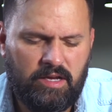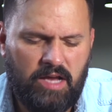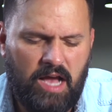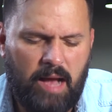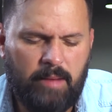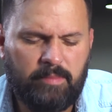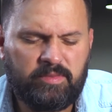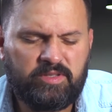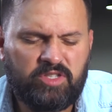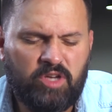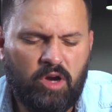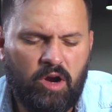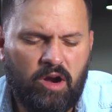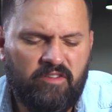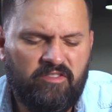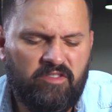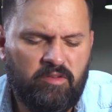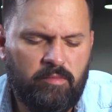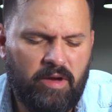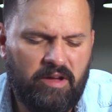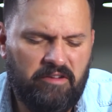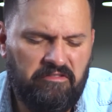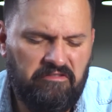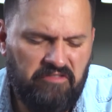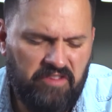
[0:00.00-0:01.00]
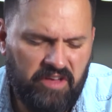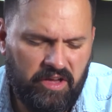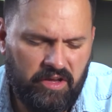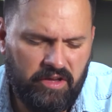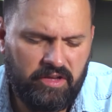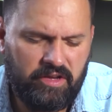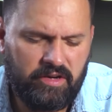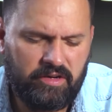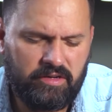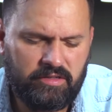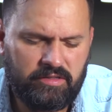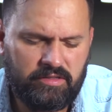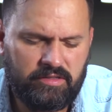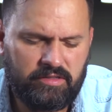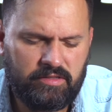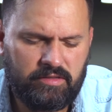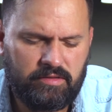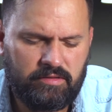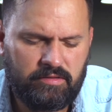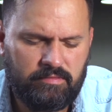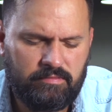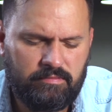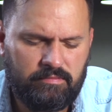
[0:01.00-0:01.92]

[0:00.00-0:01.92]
I'm sorry for my failures.